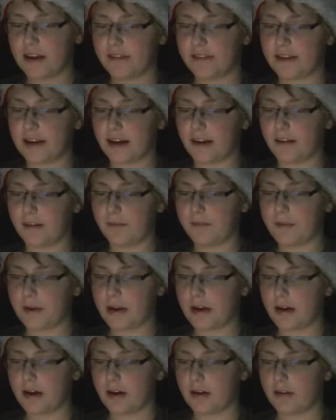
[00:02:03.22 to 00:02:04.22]
"Dale,
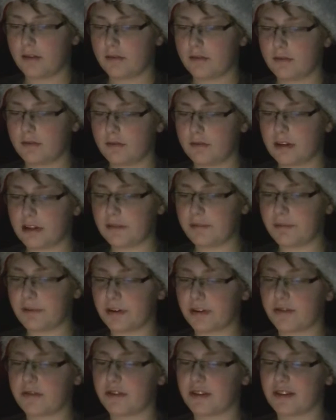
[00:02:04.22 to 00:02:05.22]
let's
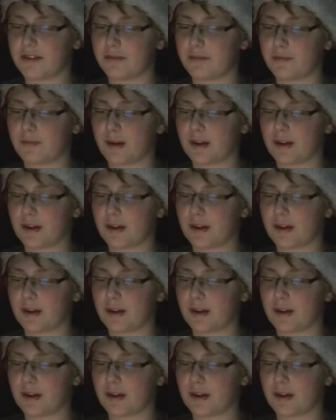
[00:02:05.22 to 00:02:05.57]
put our Christmas